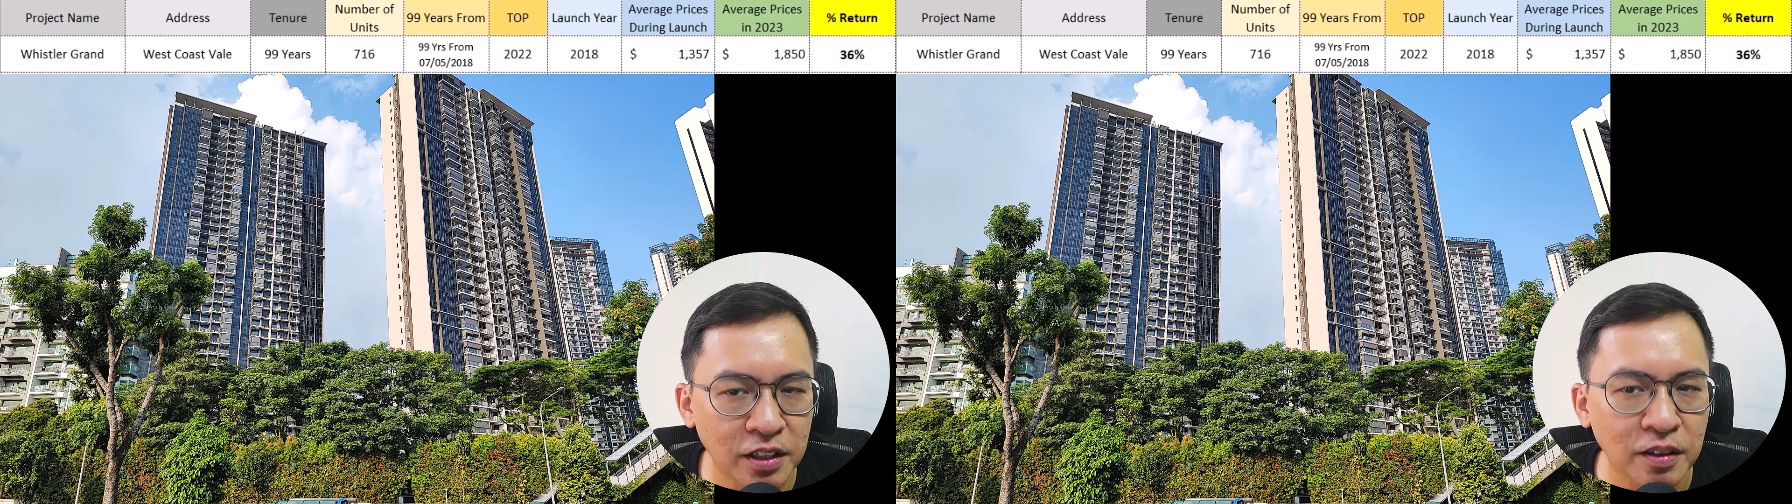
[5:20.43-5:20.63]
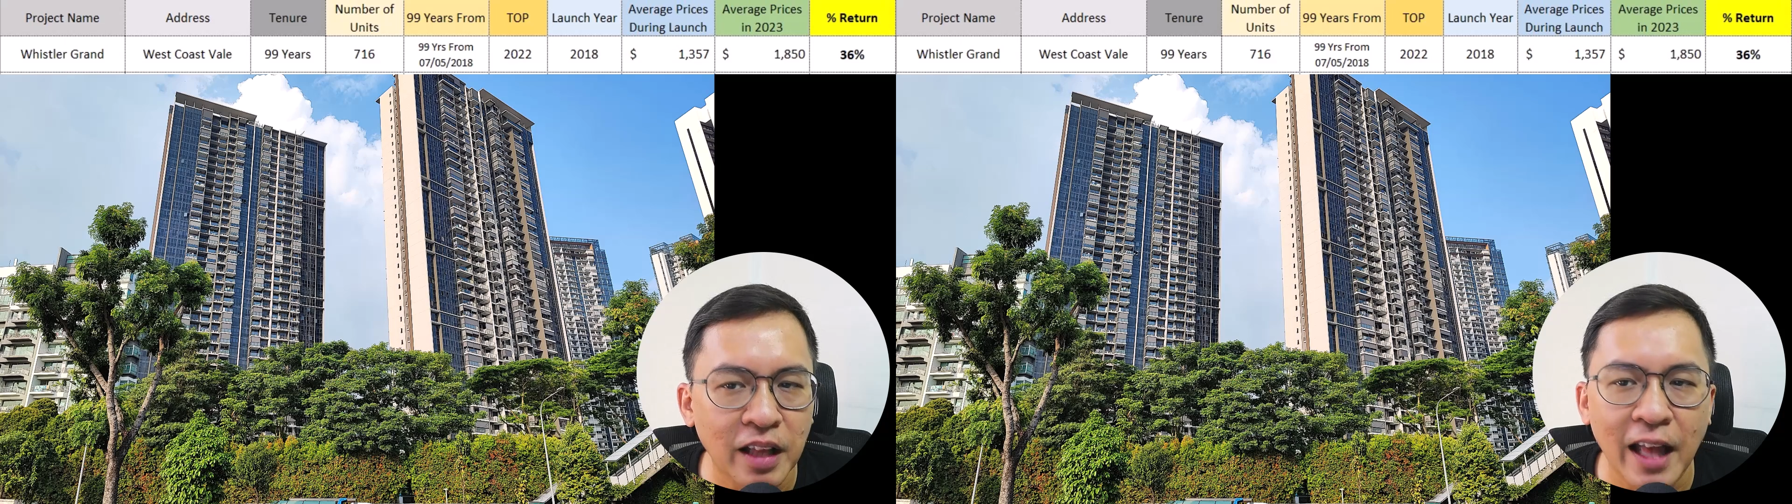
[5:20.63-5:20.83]

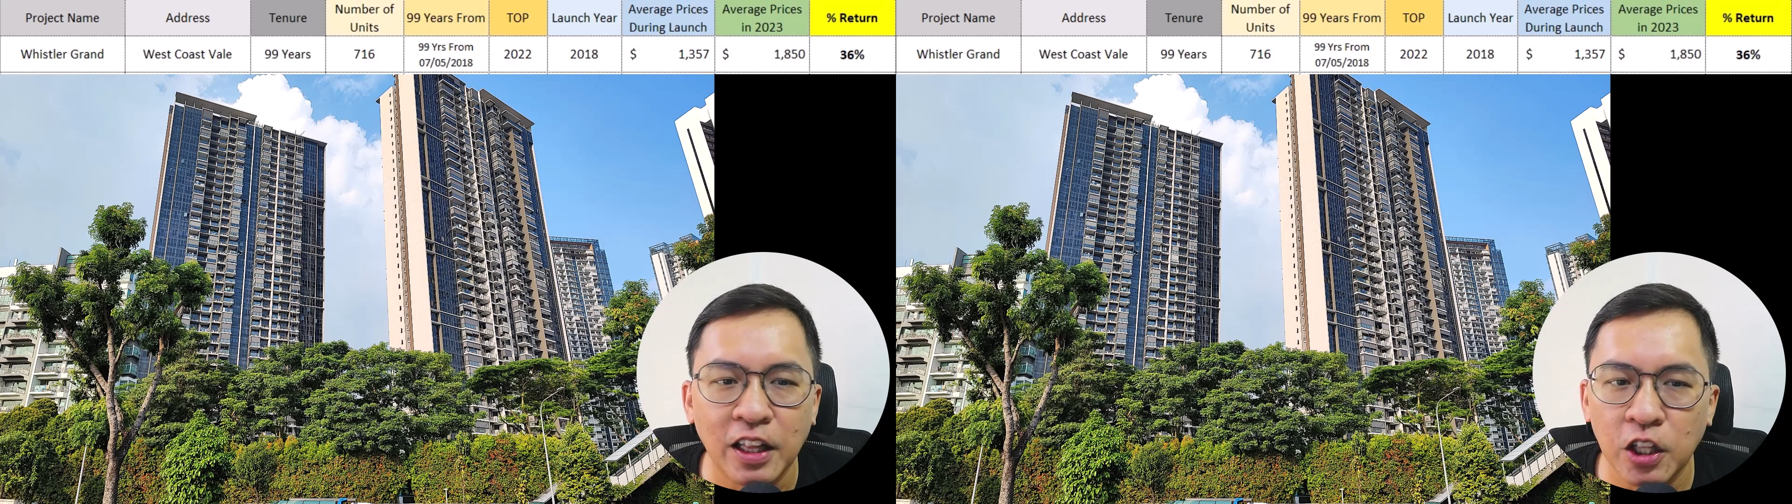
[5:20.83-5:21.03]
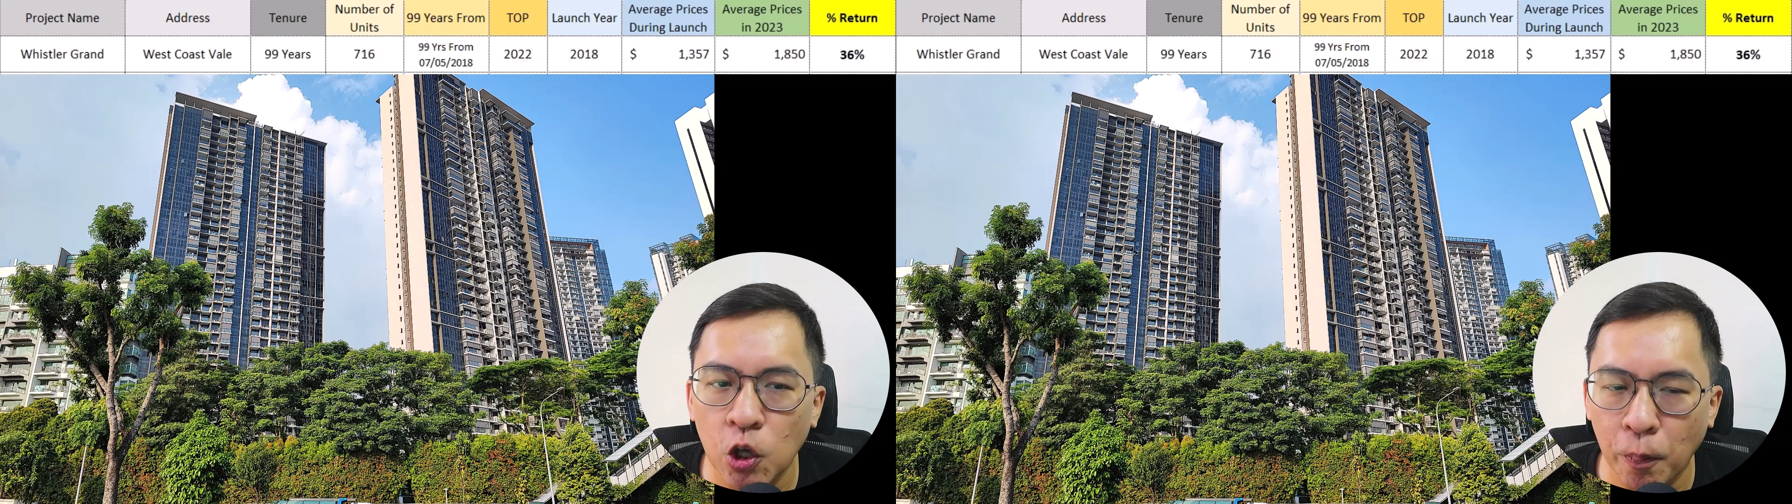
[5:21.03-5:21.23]
and
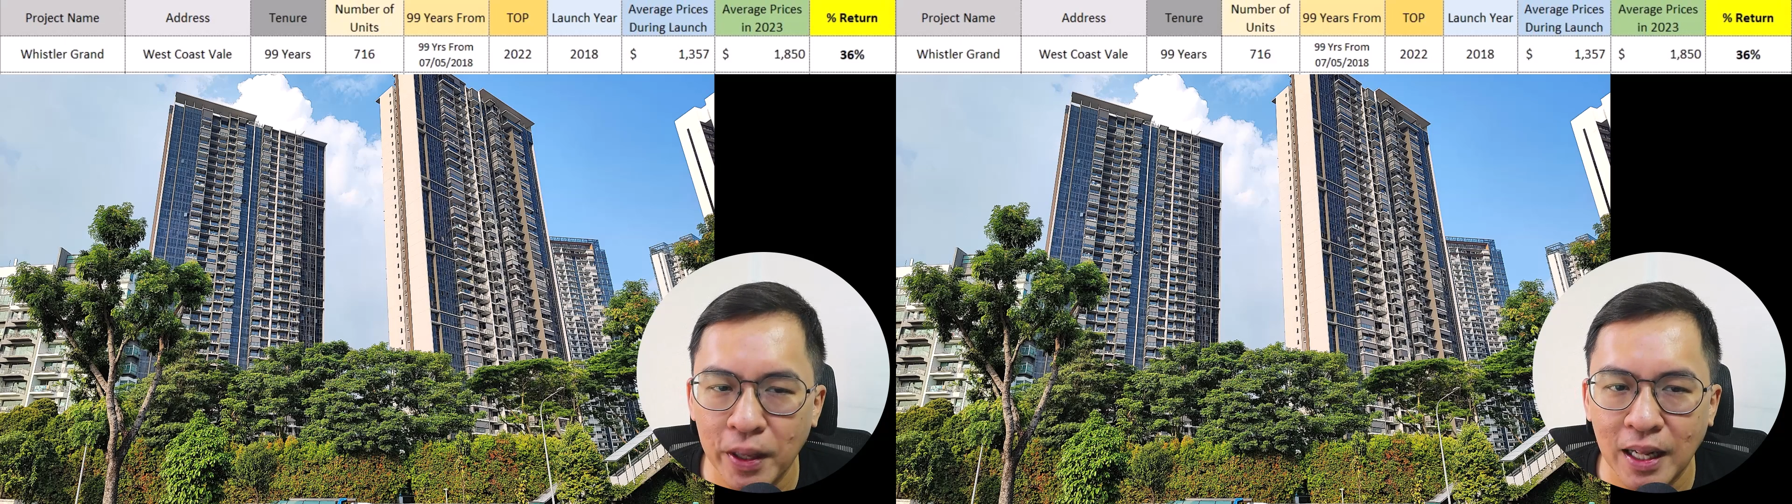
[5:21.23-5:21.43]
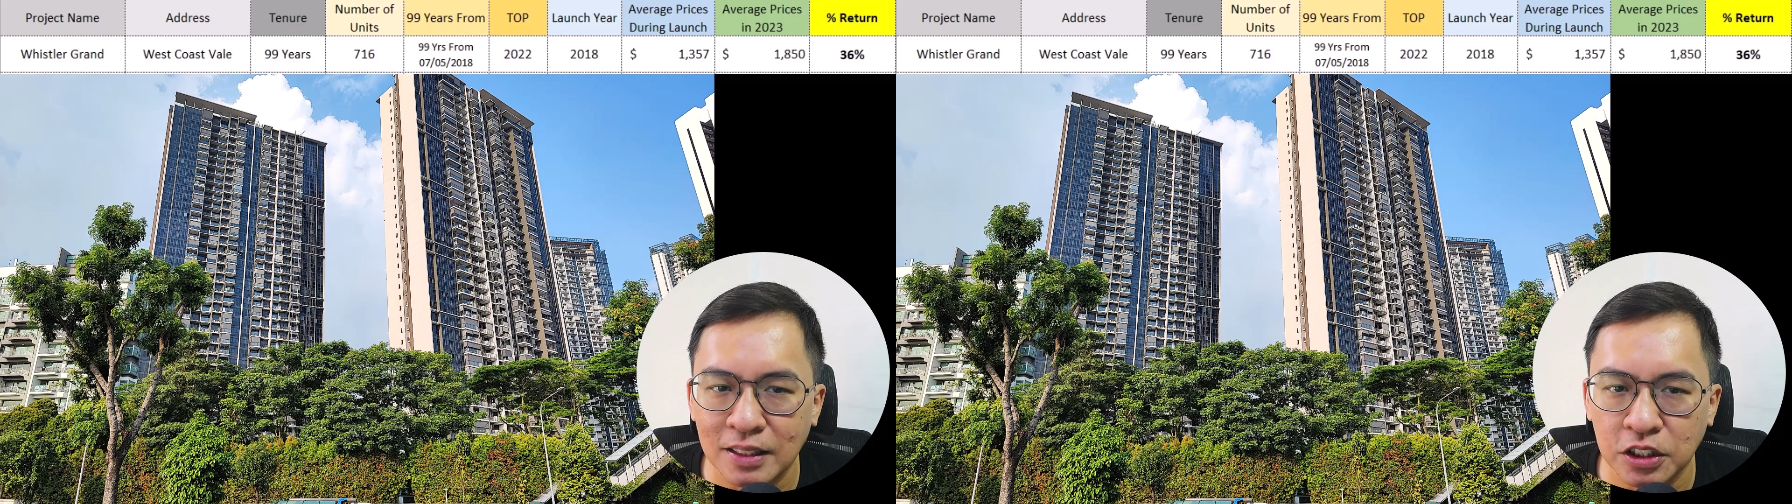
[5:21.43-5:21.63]
TOP
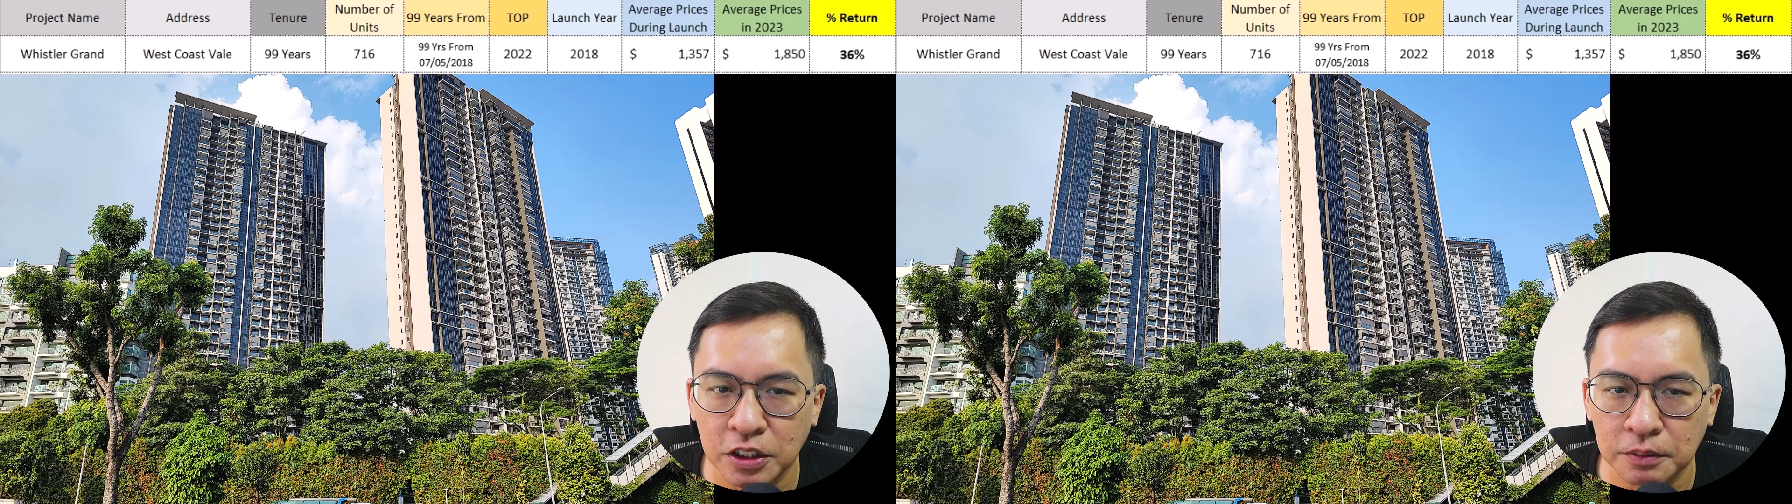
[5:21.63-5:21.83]
last year.